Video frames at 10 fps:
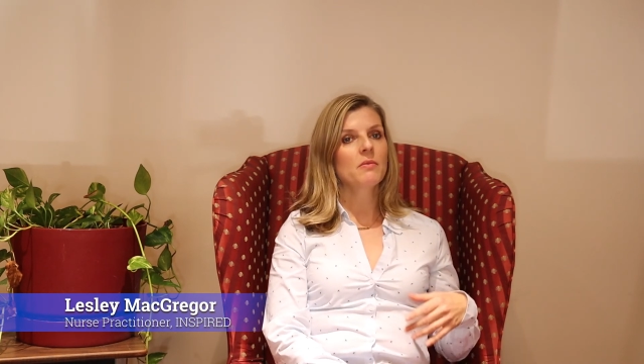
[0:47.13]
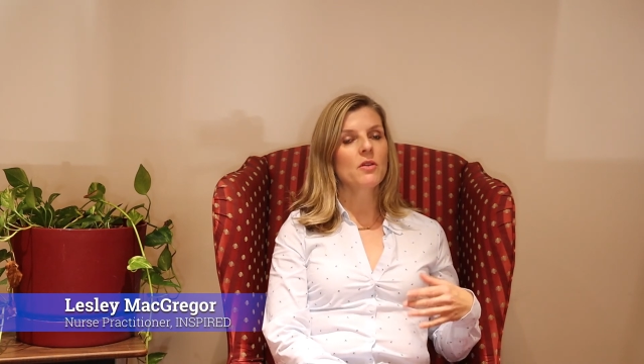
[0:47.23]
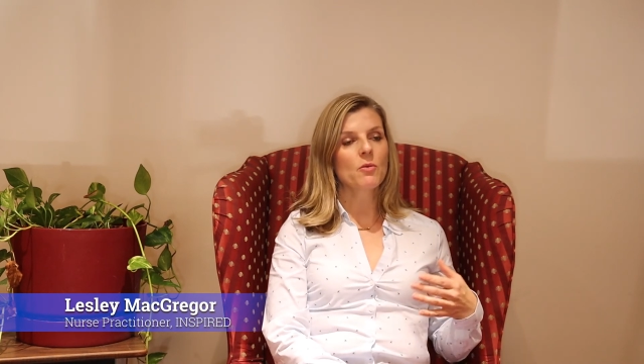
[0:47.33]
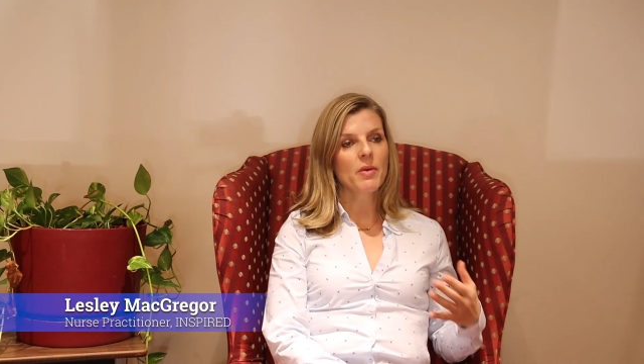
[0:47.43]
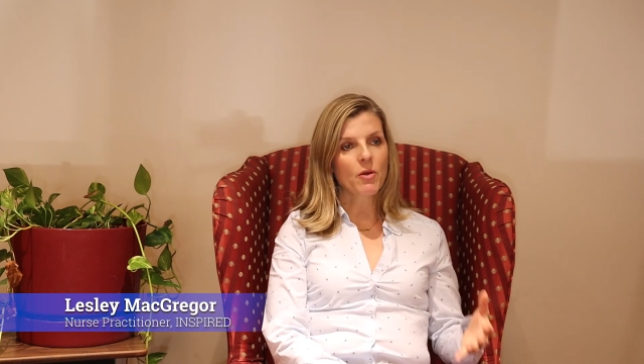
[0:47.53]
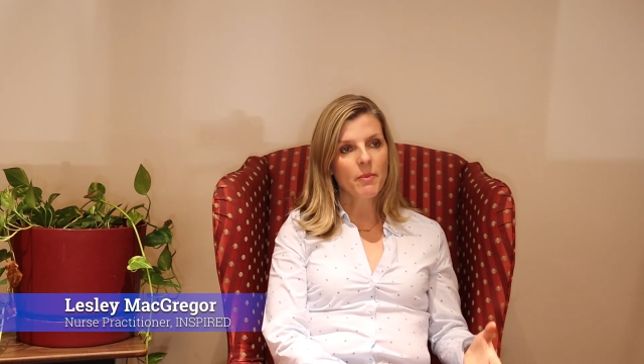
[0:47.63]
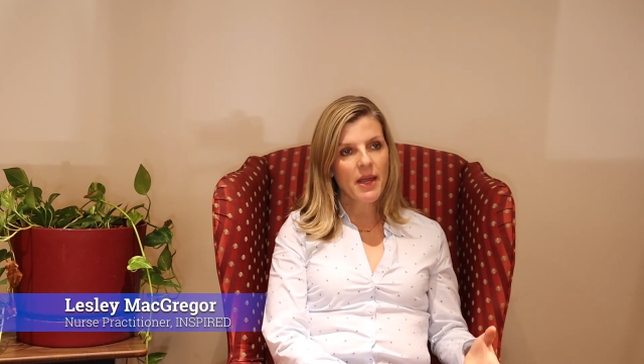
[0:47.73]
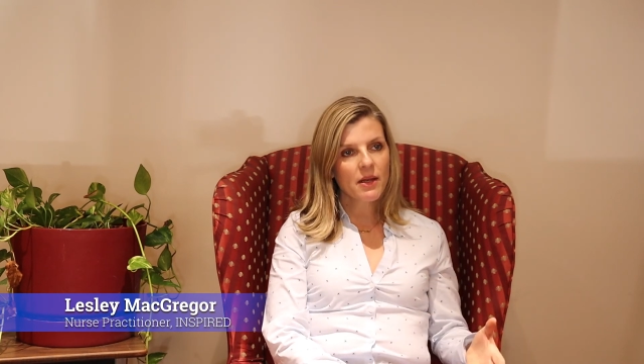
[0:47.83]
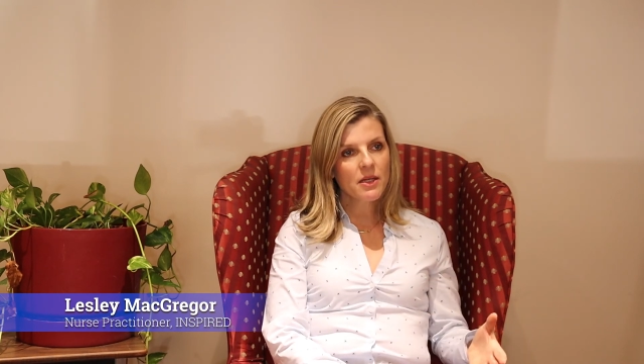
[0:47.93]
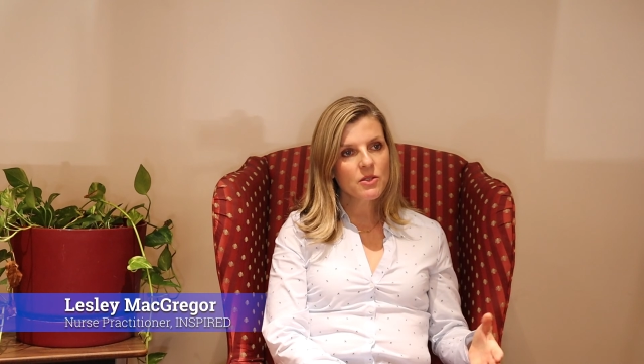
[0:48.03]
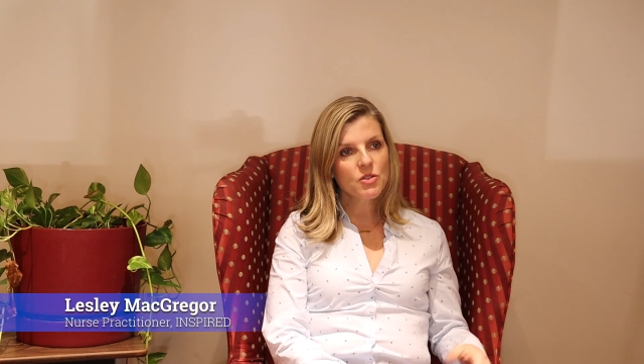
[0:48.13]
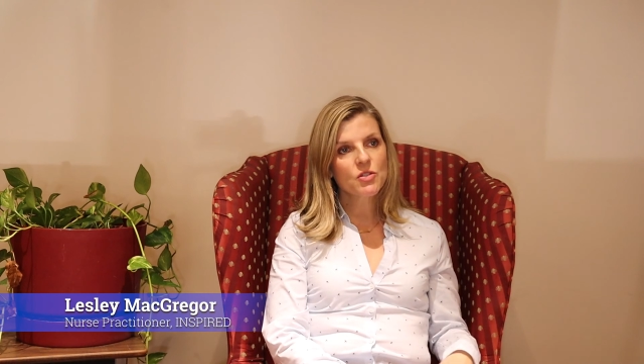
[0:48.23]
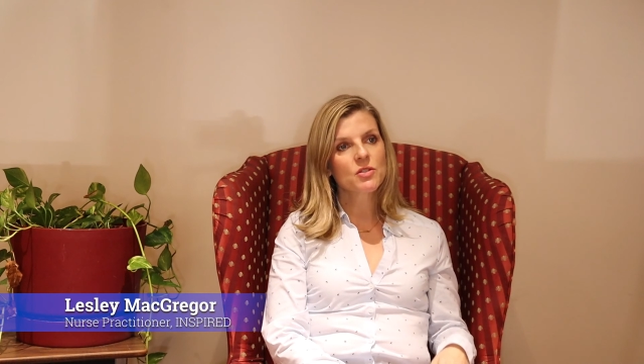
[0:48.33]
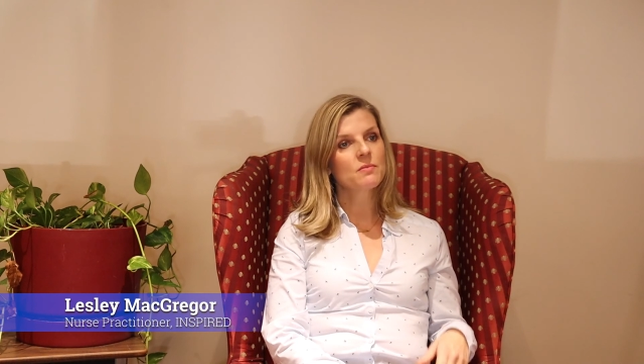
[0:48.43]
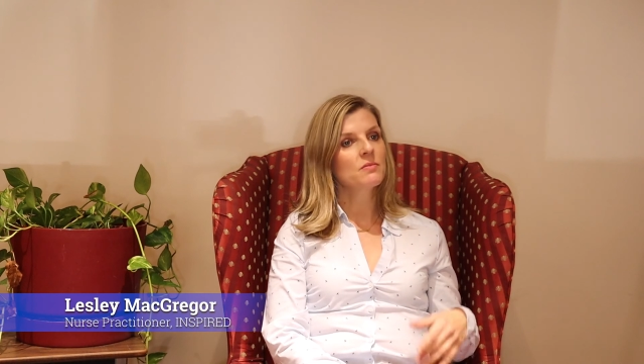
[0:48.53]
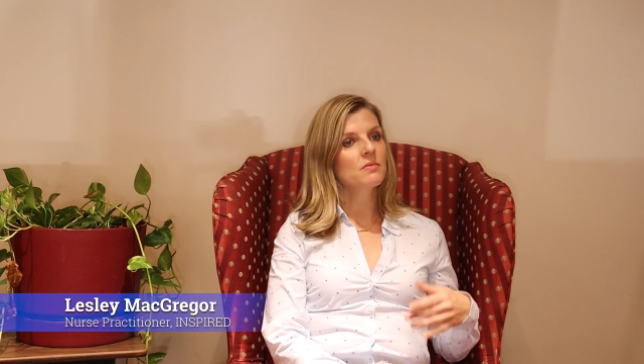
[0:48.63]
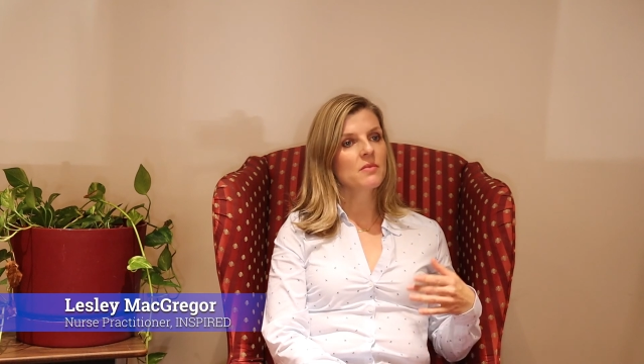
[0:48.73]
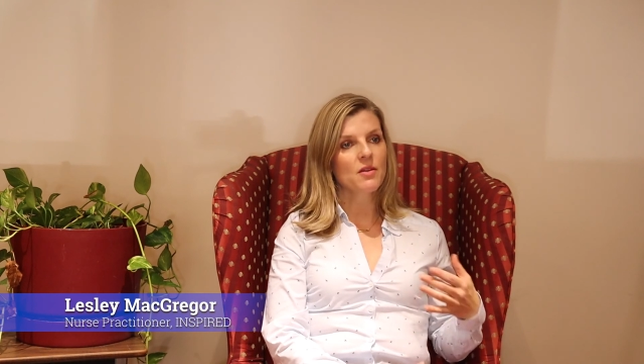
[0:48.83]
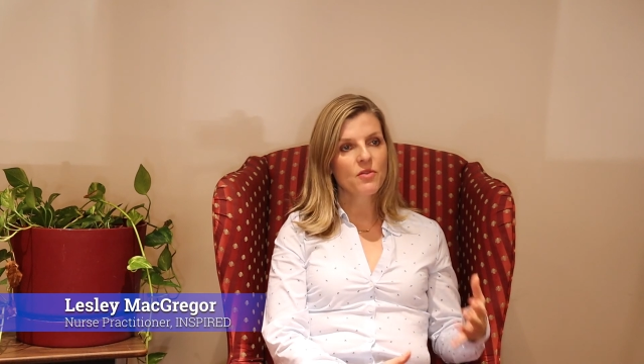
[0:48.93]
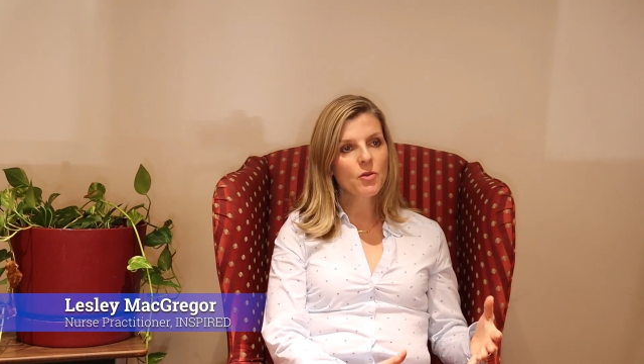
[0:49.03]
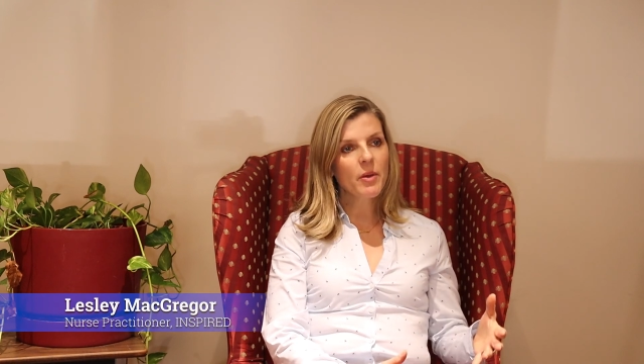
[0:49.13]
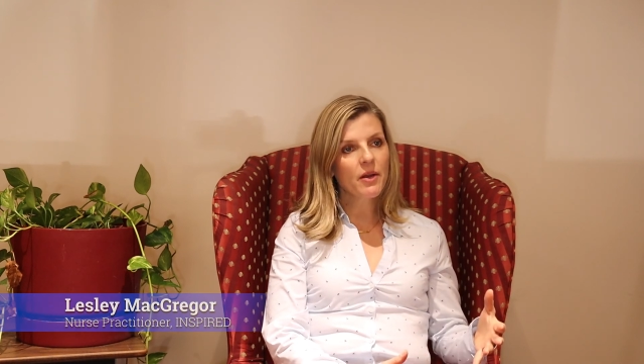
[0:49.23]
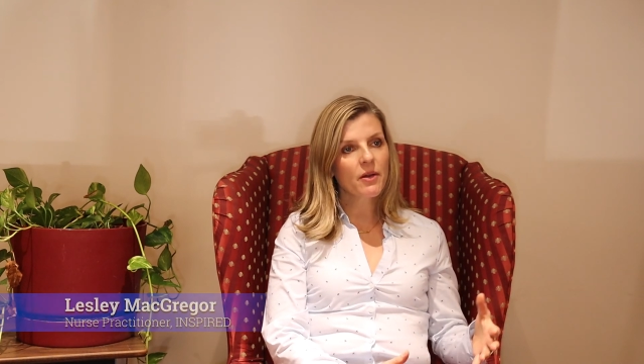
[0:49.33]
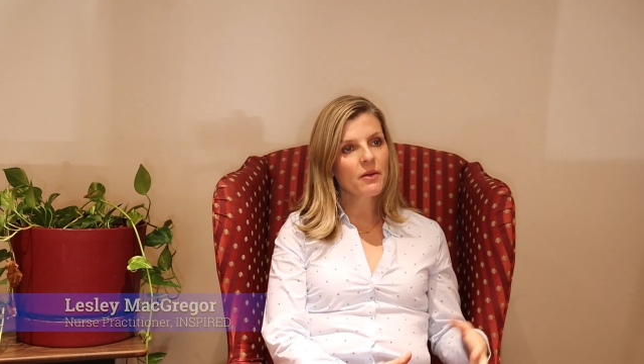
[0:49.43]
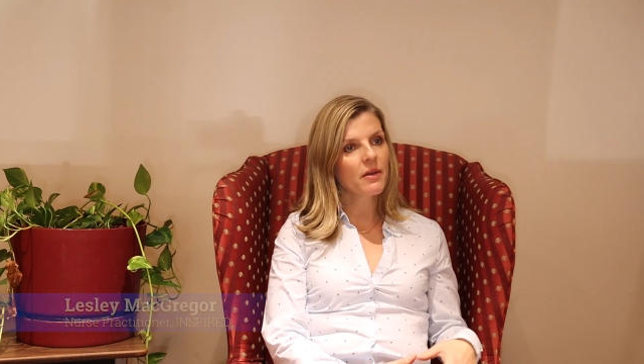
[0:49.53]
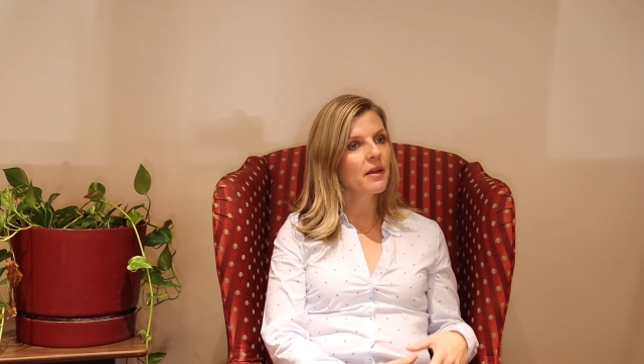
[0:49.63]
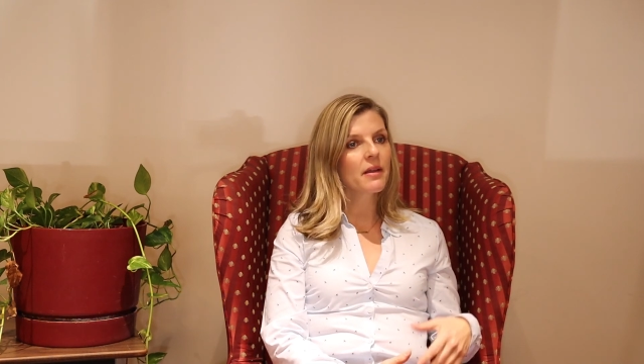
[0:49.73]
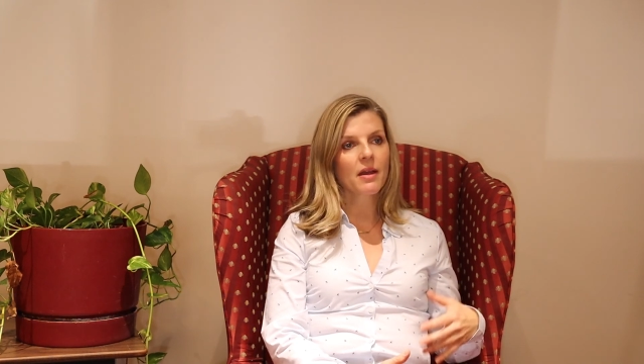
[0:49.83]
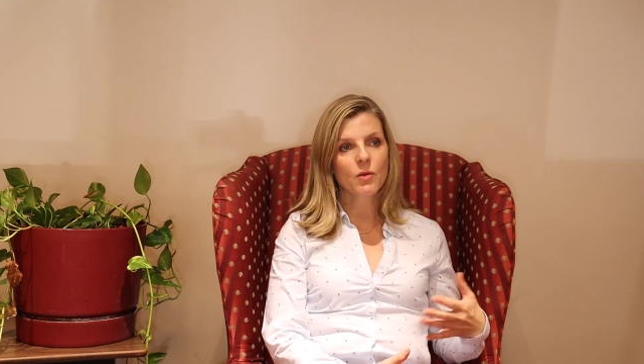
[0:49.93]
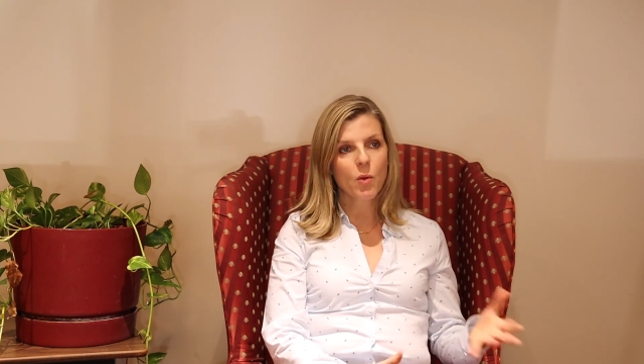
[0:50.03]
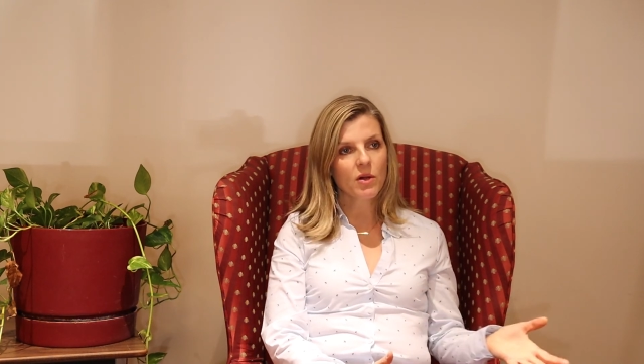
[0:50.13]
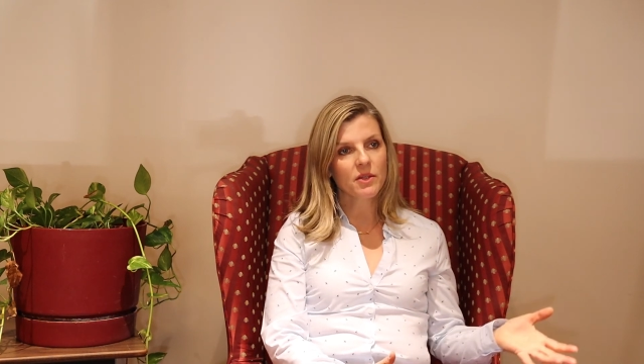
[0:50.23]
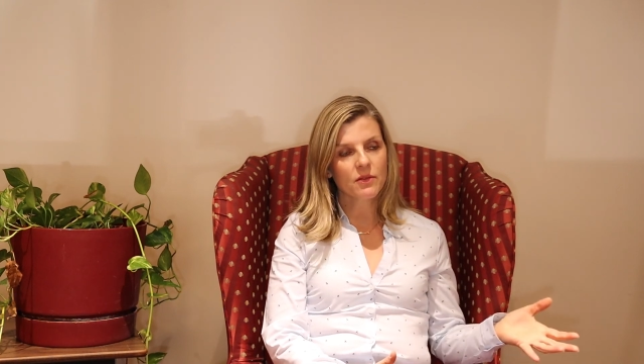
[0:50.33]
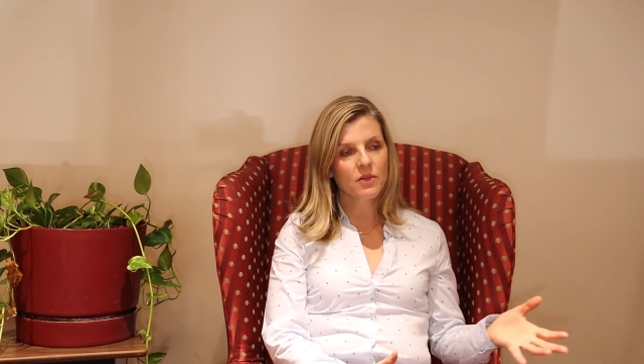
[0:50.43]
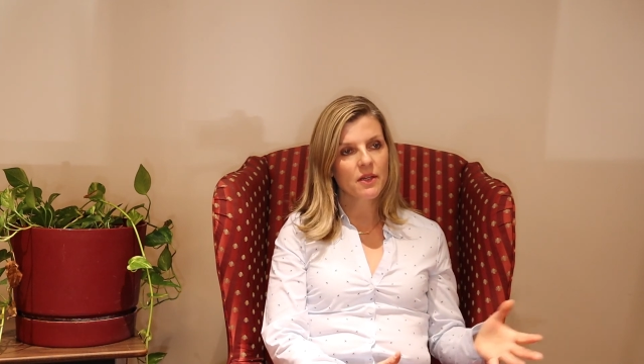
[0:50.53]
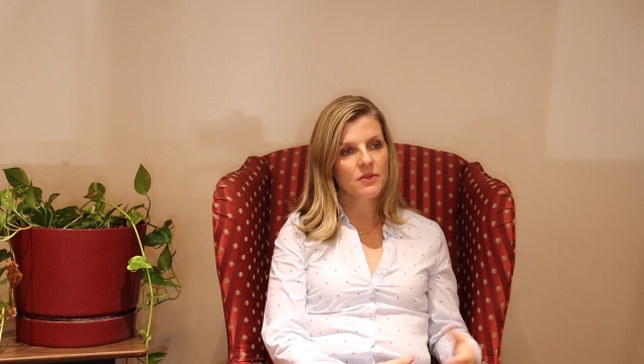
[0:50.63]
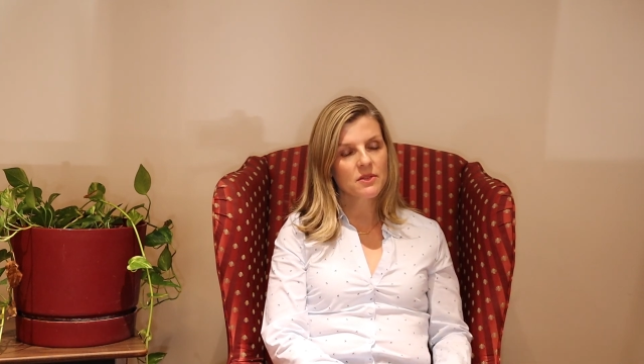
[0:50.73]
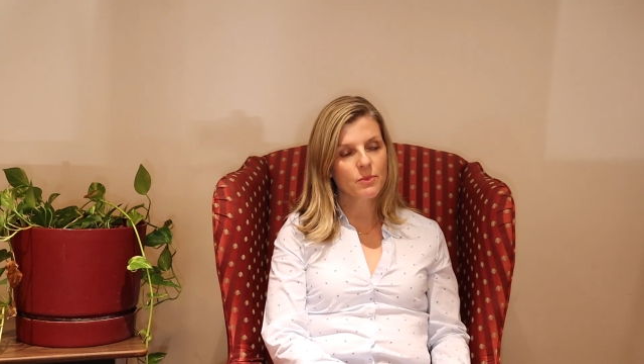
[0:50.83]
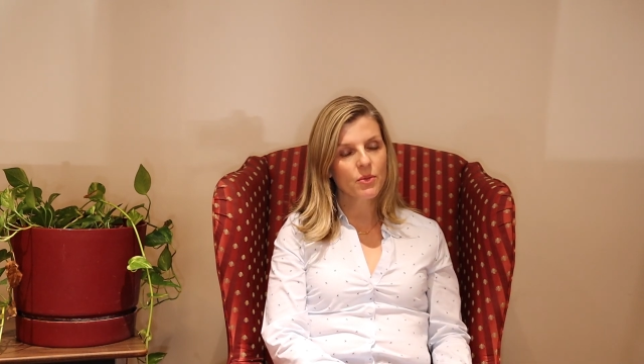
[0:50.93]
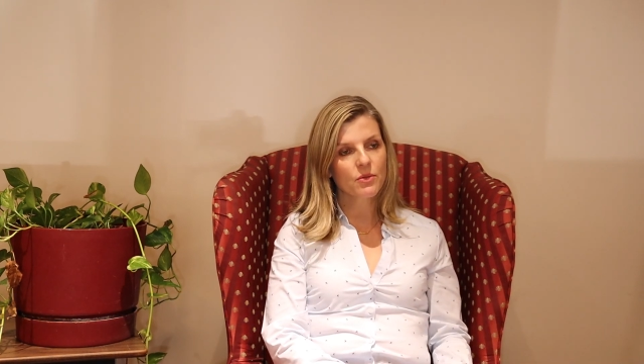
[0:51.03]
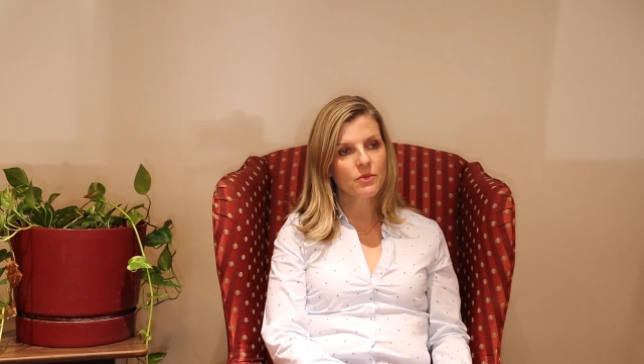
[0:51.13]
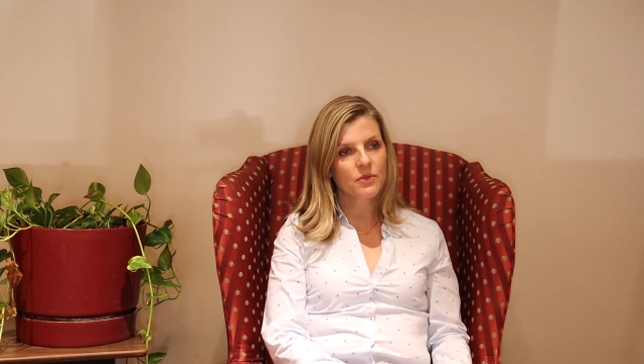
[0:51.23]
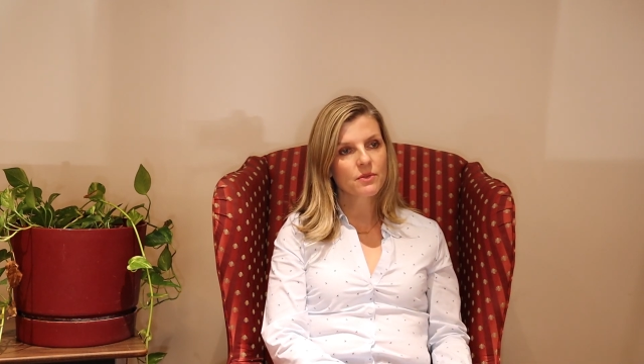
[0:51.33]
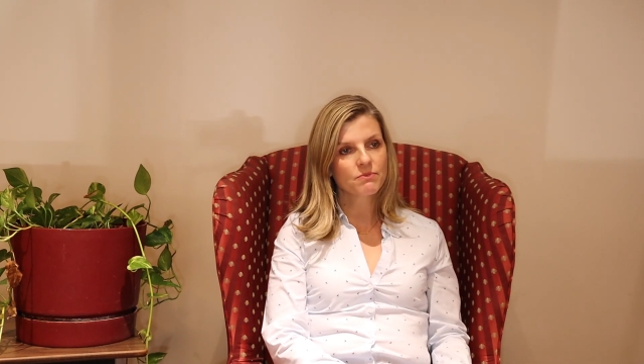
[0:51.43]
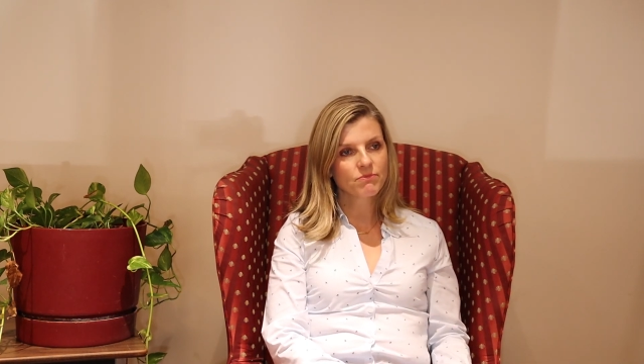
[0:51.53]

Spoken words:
they're better managed, they feel better, and again, quality of life is improved.